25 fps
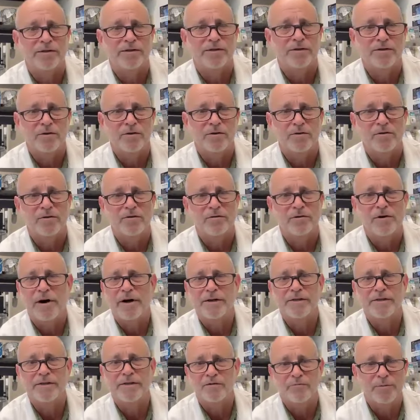And so
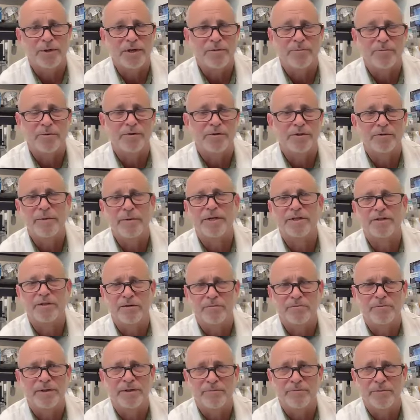lots of people,
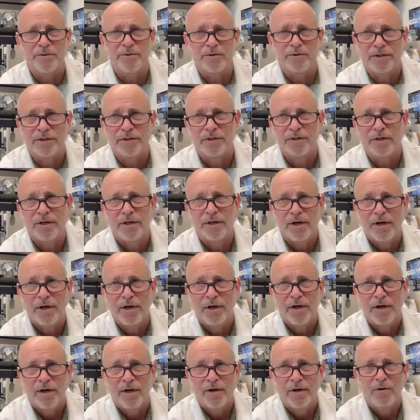especially people
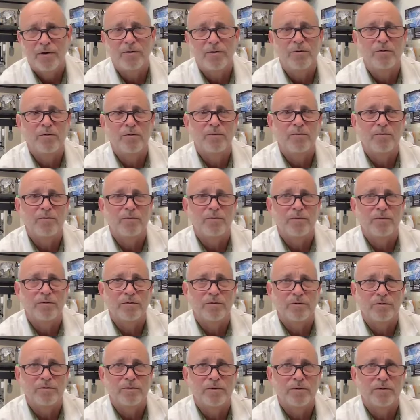
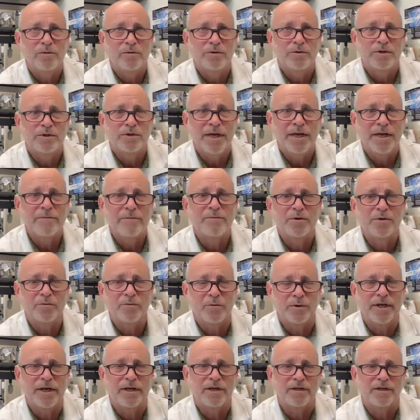whose samples
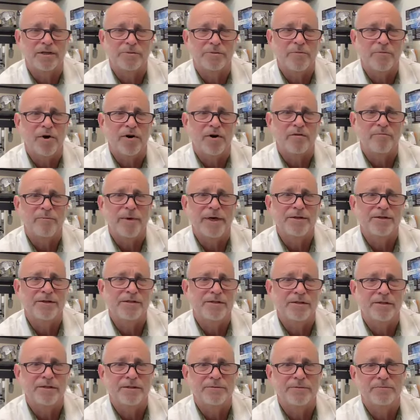were taken as part of
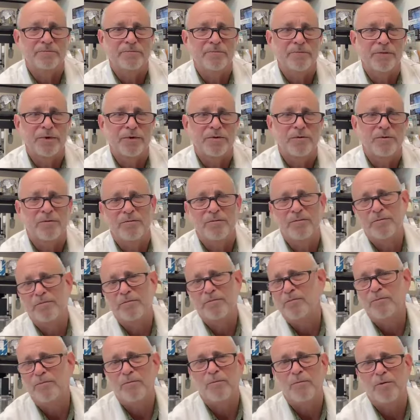medicine,
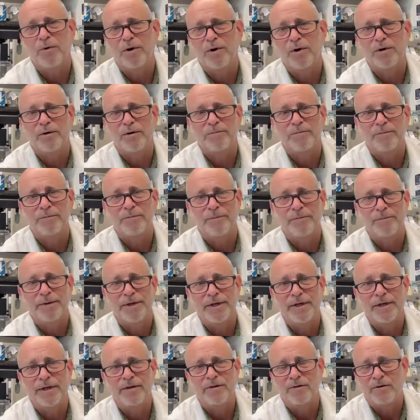were
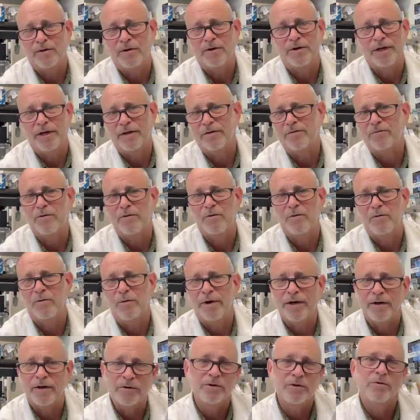either going to get thrown
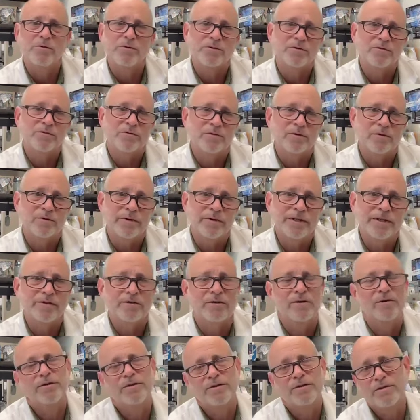away or used for
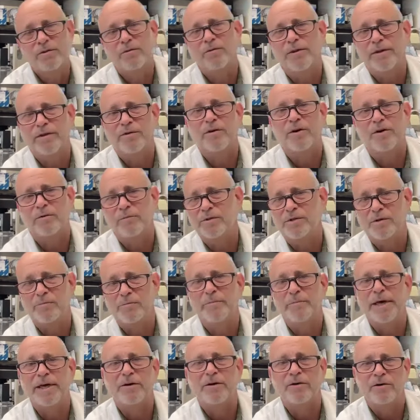research. So they thought it was the
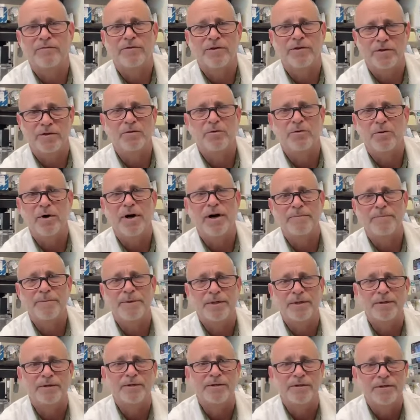better of the two
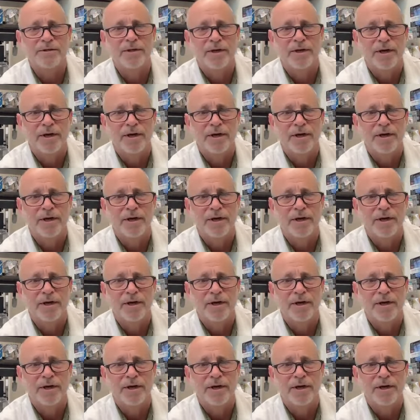options.